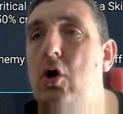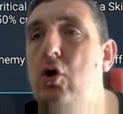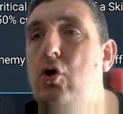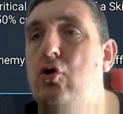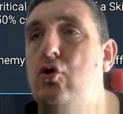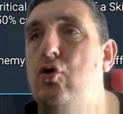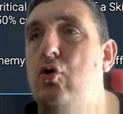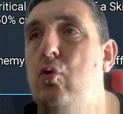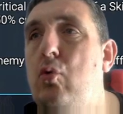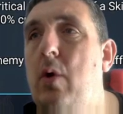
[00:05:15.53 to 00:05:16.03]

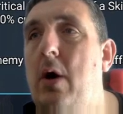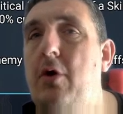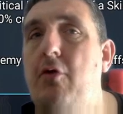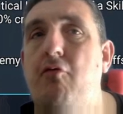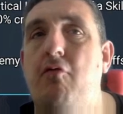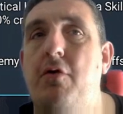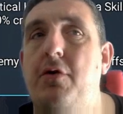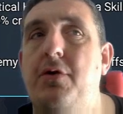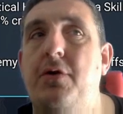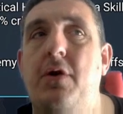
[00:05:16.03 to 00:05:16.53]

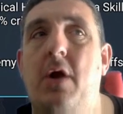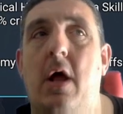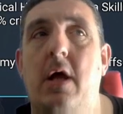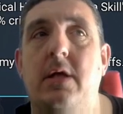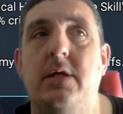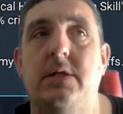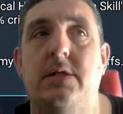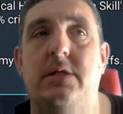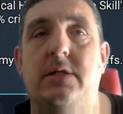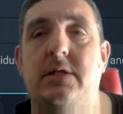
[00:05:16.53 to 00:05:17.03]

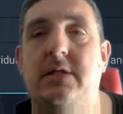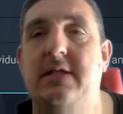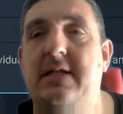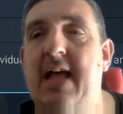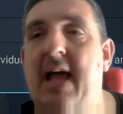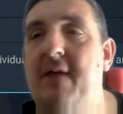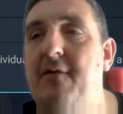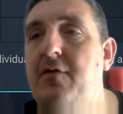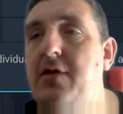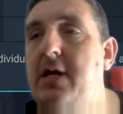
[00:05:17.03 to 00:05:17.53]

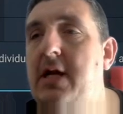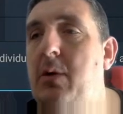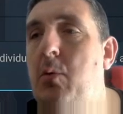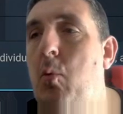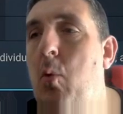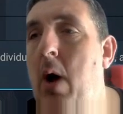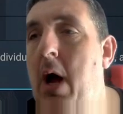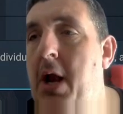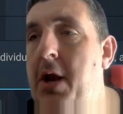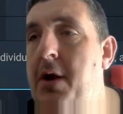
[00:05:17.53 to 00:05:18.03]

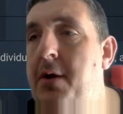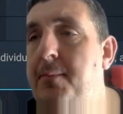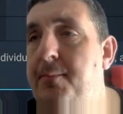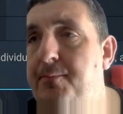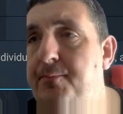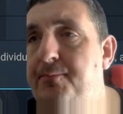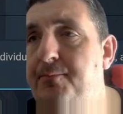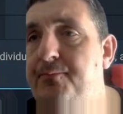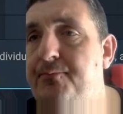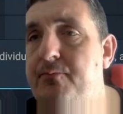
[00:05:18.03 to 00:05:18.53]
271.
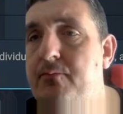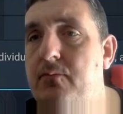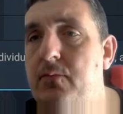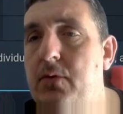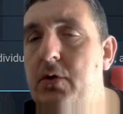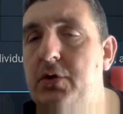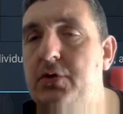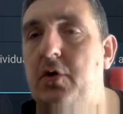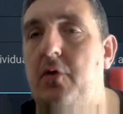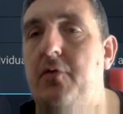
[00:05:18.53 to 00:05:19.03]

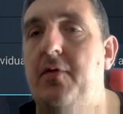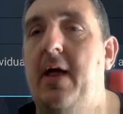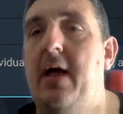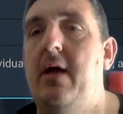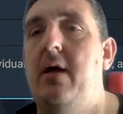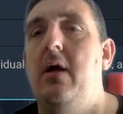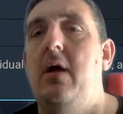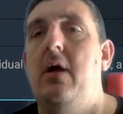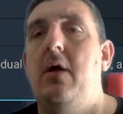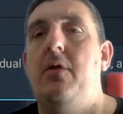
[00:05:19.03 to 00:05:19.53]
So
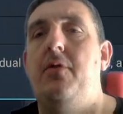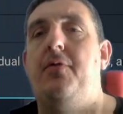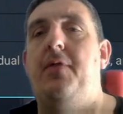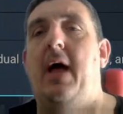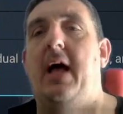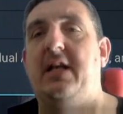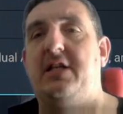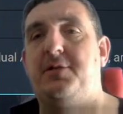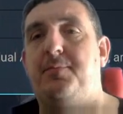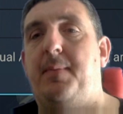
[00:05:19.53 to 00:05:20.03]

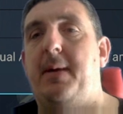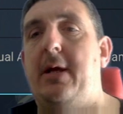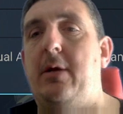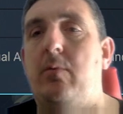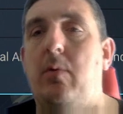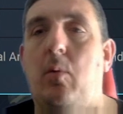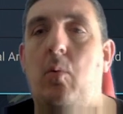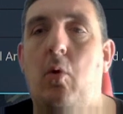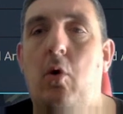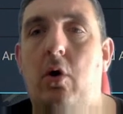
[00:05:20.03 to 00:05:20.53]
that speed
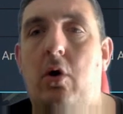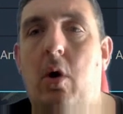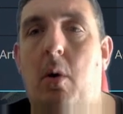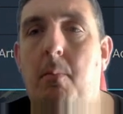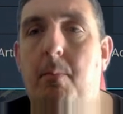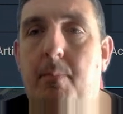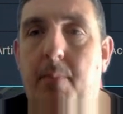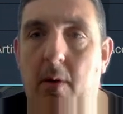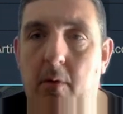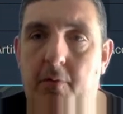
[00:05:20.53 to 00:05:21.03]
will work
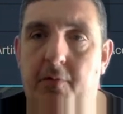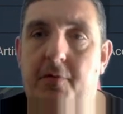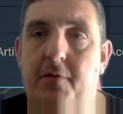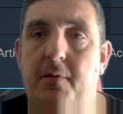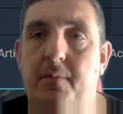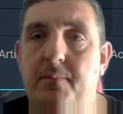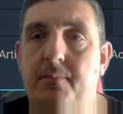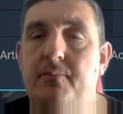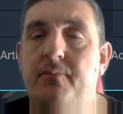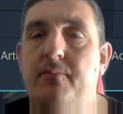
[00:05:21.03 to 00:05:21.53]
on both.
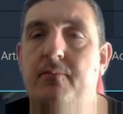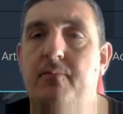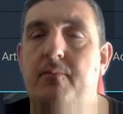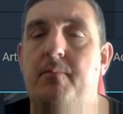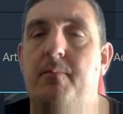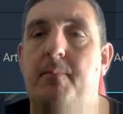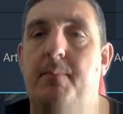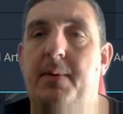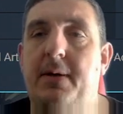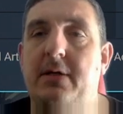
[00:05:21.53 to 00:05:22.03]

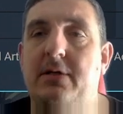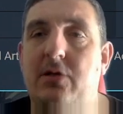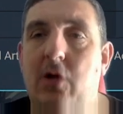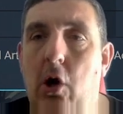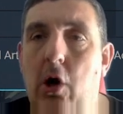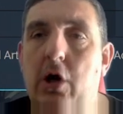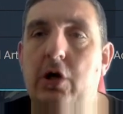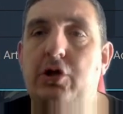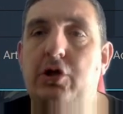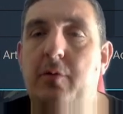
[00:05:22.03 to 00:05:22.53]
But as
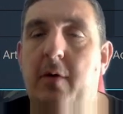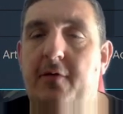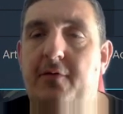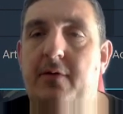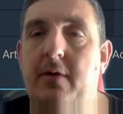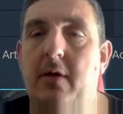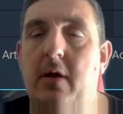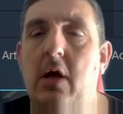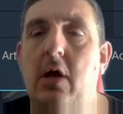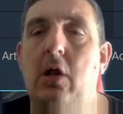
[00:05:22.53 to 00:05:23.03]
long as
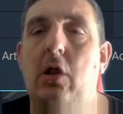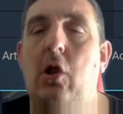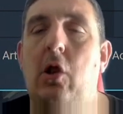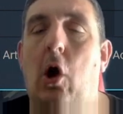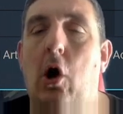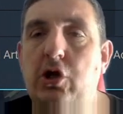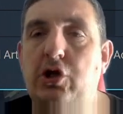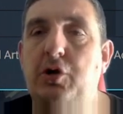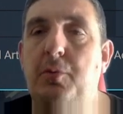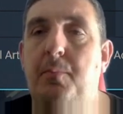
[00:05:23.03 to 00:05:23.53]

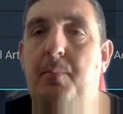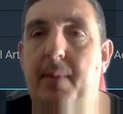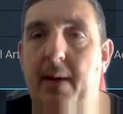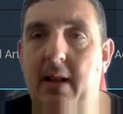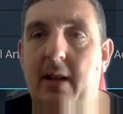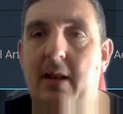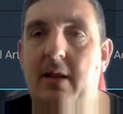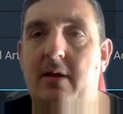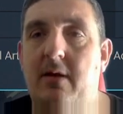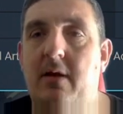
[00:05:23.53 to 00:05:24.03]
long as you
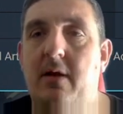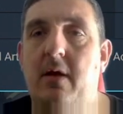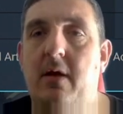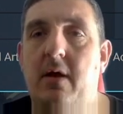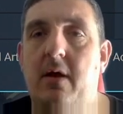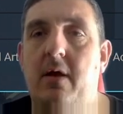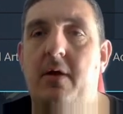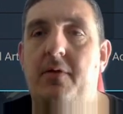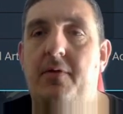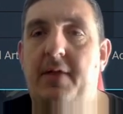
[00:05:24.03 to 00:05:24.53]
build
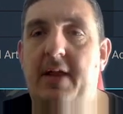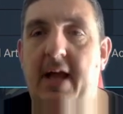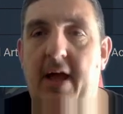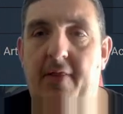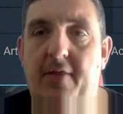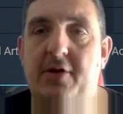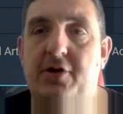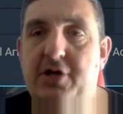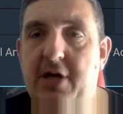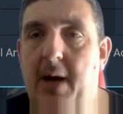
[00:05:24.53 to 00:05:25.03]
the
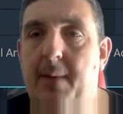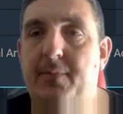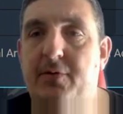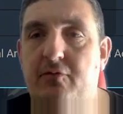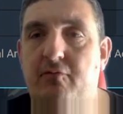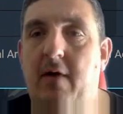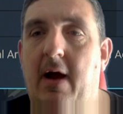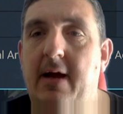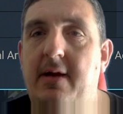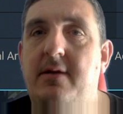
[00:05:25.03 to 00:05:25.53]
other champs
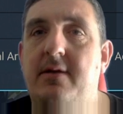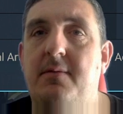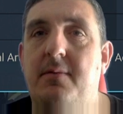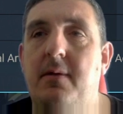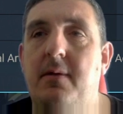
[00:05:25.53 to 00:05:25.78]
right,